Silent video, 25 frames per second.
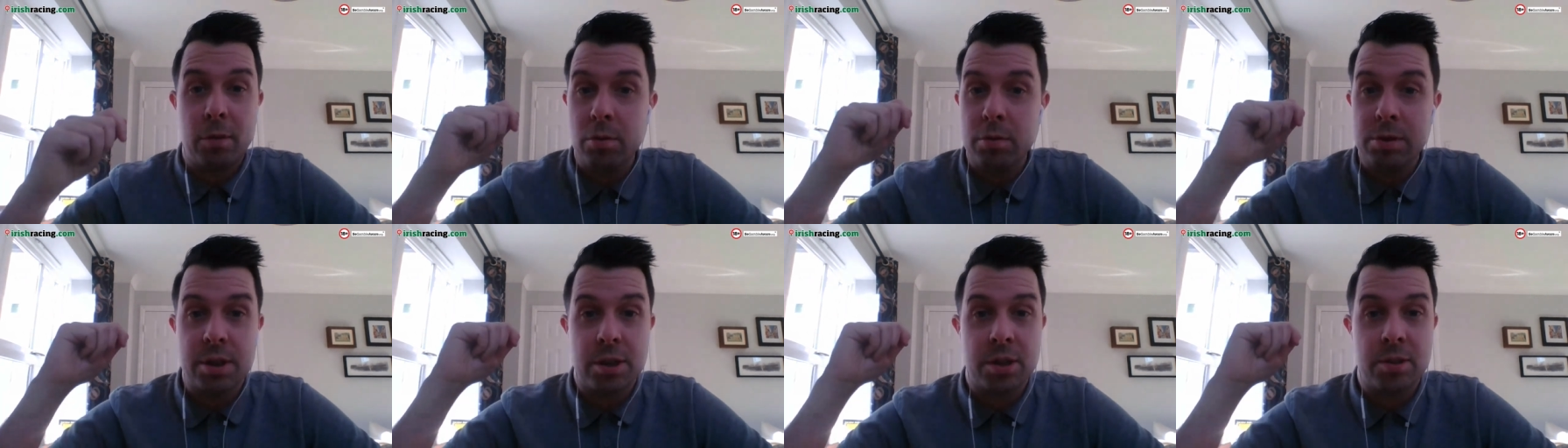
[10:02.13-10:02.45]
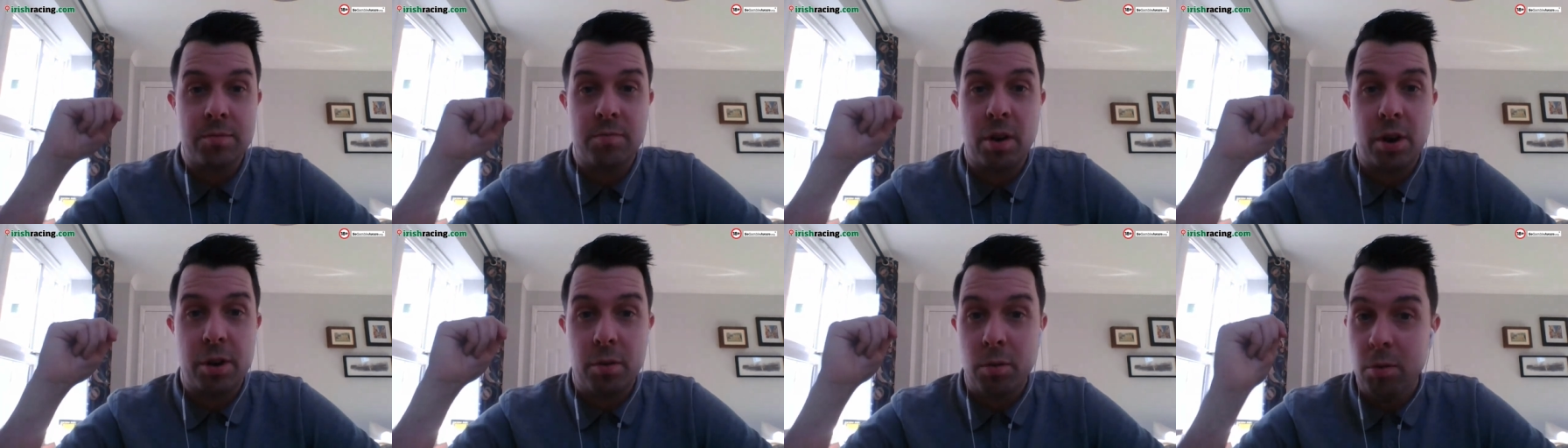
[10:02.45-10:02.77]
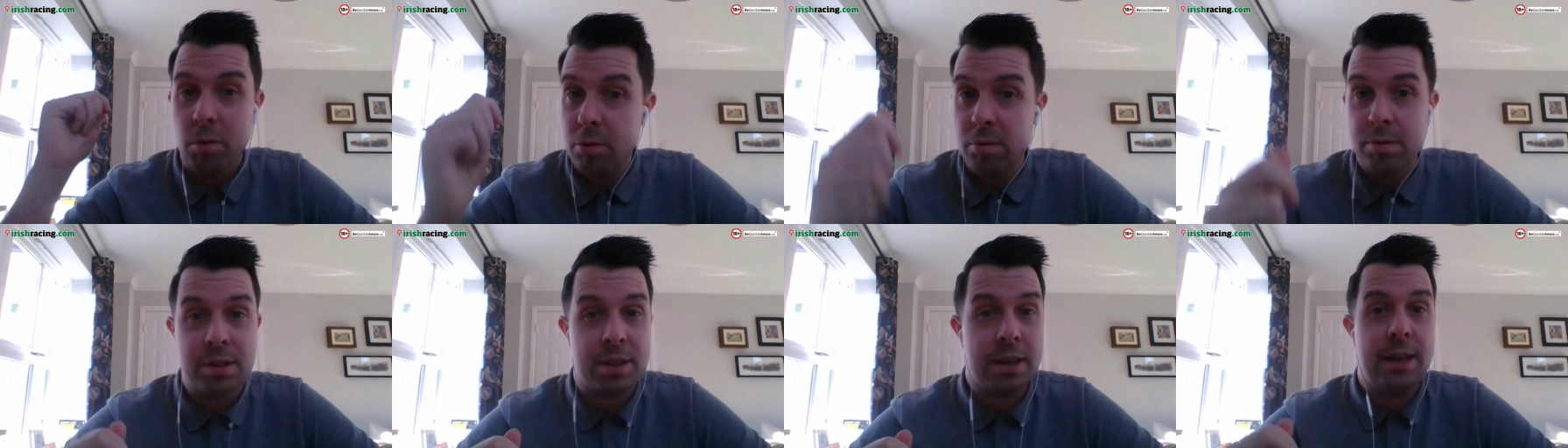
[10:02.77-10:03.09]
horse doesn't run
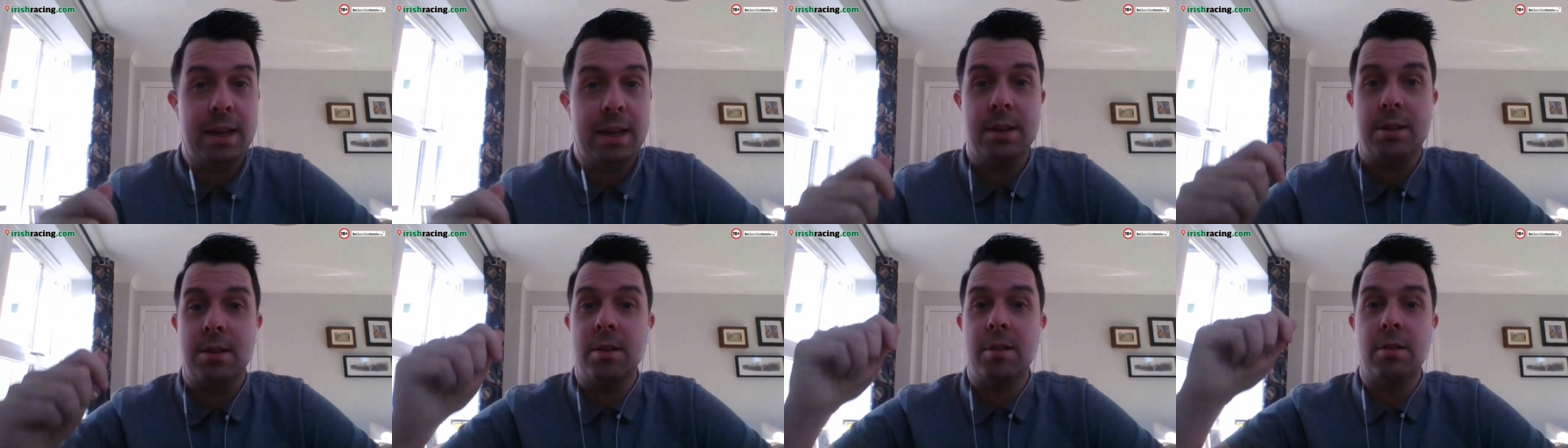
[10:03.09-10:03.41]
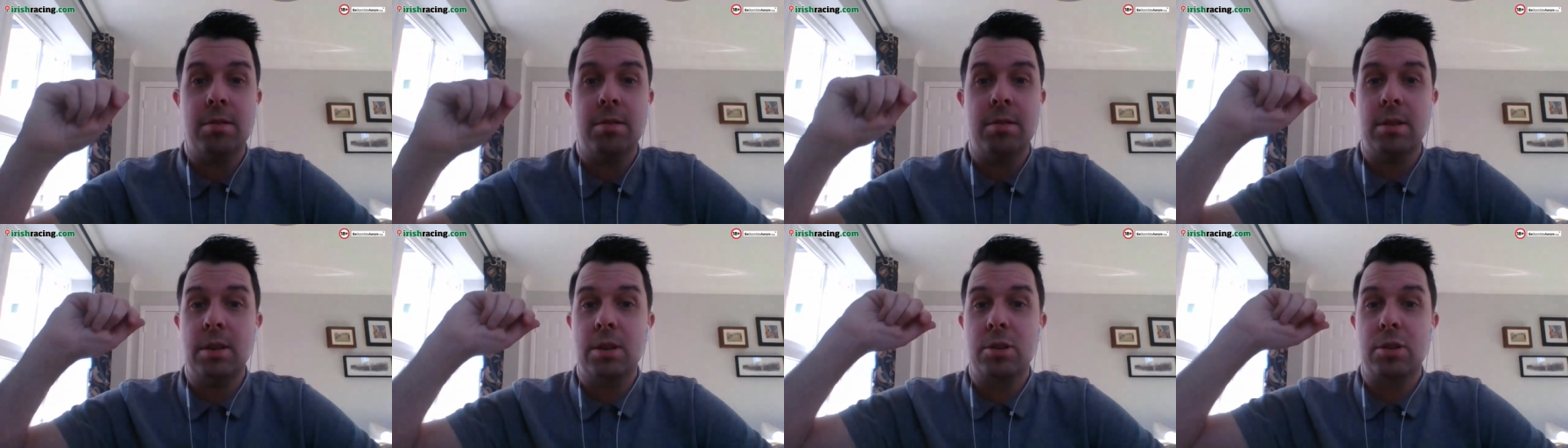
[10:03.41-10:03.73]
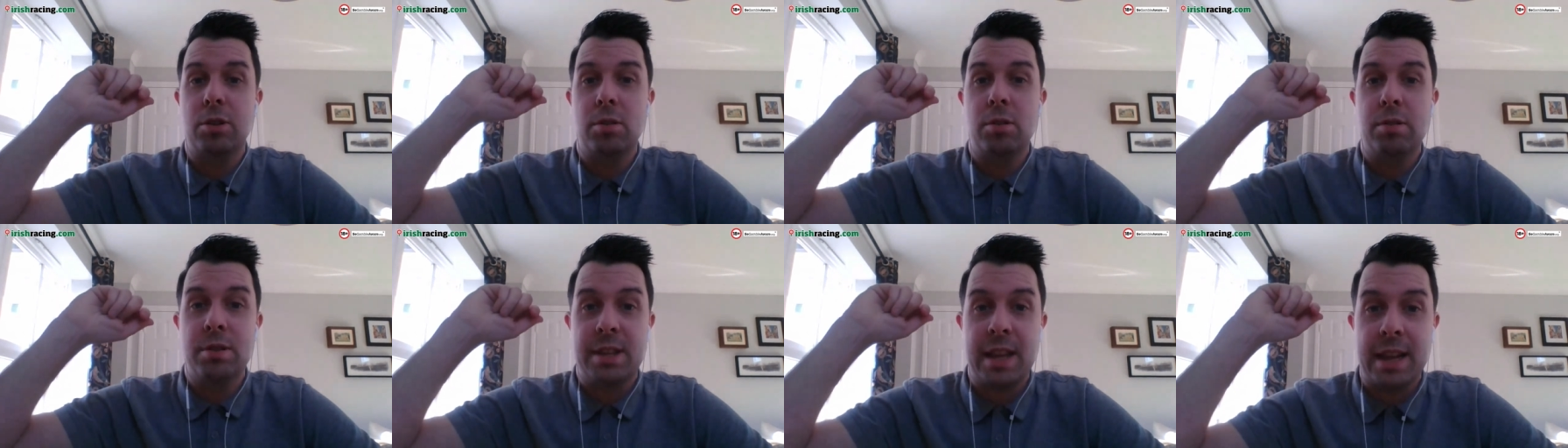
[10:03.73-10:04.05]
all season
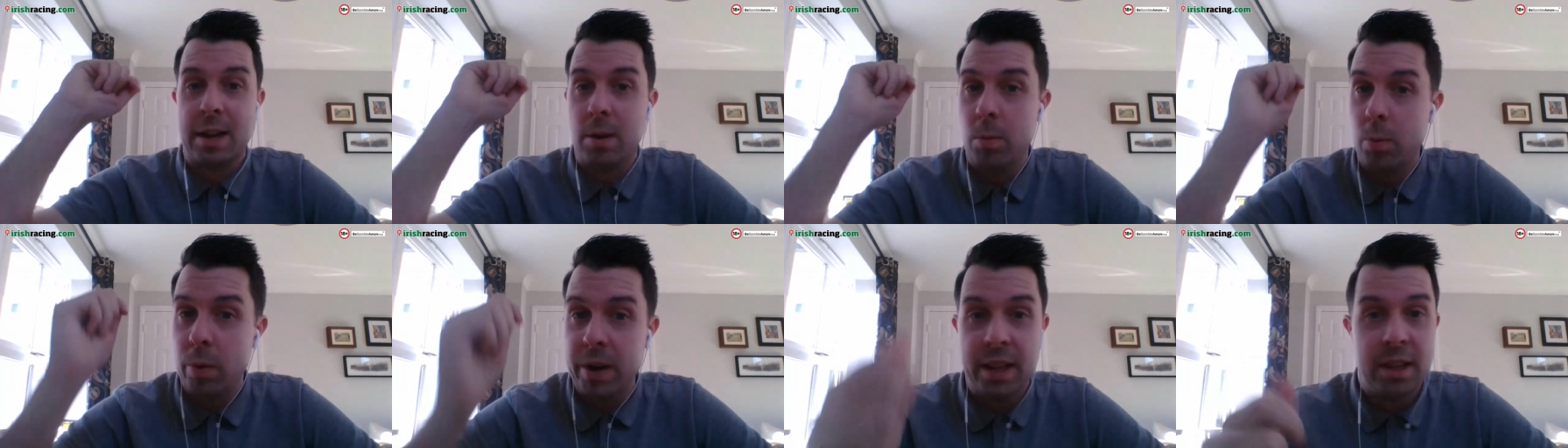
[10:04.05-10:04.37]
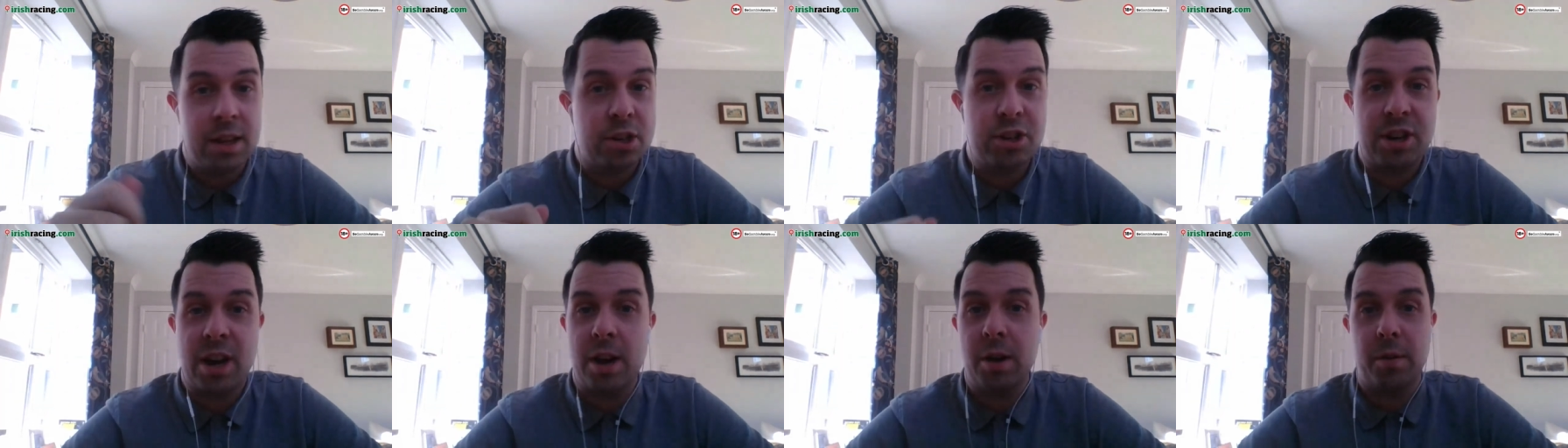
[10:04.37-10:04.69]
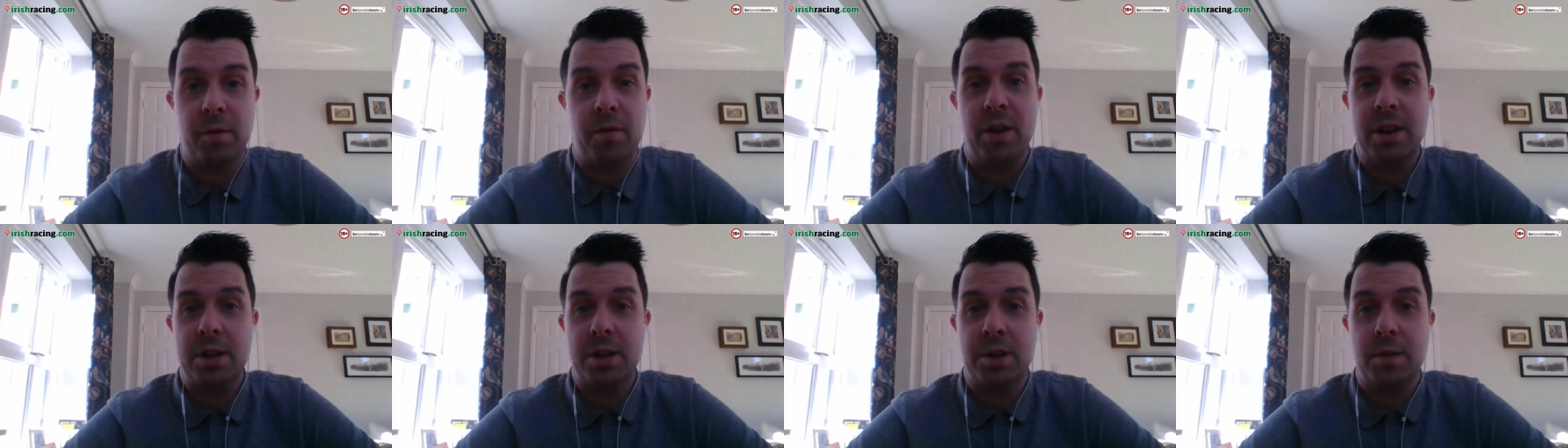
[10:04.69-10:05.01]
as long as they can win at the
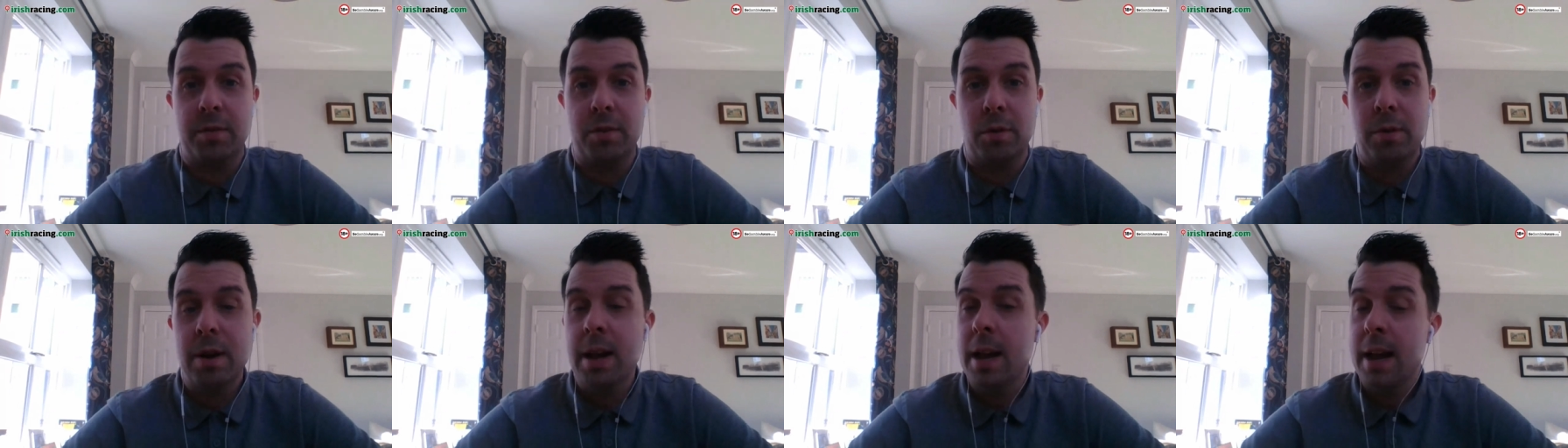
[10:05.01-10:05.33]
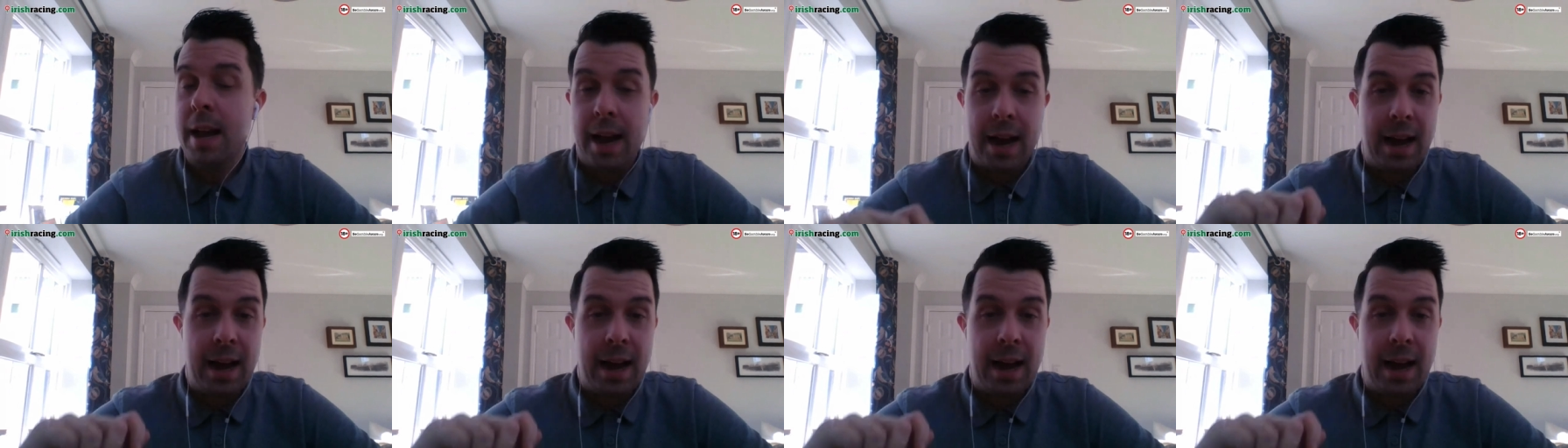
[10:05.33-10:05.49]
Cheltenham Festival.